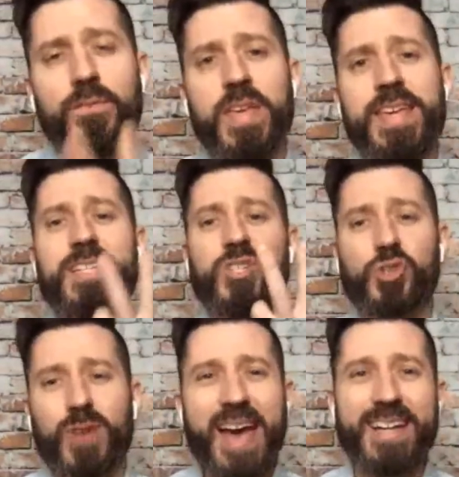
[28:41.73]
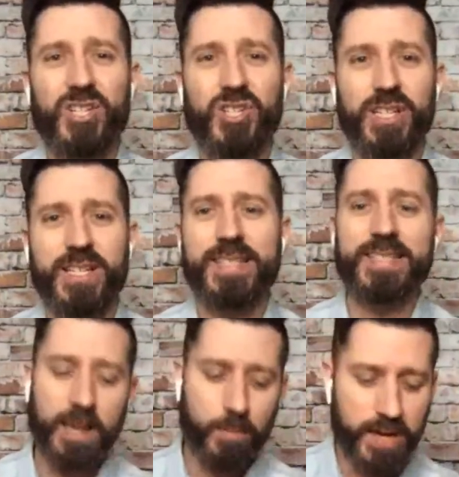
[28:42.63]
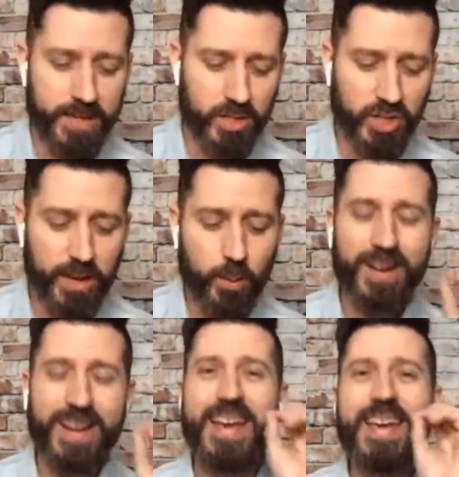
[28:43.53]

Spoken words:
in strategies the same way I did in January.